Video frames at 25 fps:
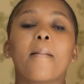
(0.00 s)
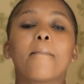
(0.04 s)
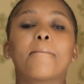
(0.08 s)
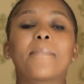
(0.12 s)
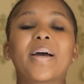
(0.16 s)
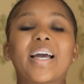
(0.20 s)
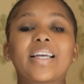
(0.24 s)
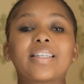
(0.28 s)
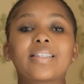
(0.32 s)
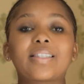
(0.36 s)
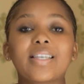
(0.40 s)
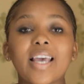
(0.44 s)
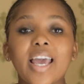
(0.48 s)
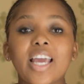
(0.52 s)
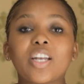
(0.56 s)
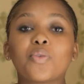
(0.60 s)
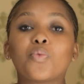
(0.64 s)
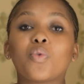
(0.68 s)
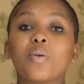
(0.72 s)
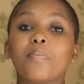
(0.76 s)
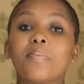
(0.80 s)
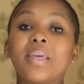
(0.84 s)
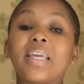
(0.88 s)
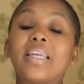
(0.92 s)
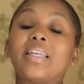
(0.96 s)
By 10
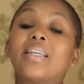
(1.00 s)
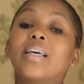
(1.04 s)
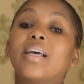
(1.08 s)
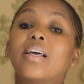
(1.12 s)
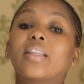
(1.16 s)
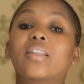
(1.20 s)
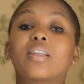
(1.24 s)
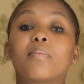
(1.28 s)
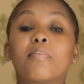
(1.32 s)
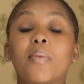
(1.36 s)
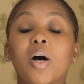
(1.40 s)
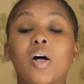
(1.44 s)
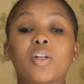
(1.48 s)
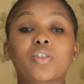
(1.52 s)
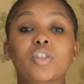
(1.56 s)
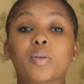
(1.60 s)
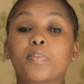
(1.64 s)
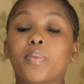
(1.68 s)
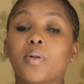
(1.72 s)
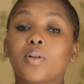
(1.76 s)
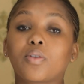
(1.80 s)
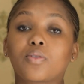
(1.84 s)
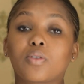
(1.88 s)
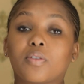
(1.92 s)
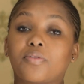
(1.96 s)
we mean the
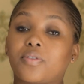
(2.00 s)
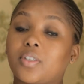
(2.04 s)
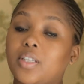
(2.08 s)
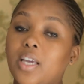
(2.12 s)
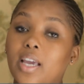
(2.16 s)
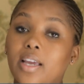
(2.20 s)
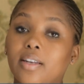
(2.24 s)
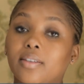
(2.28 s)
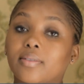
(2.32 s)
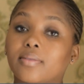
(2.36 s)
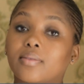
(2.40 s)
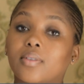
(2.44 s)
multiples of 10.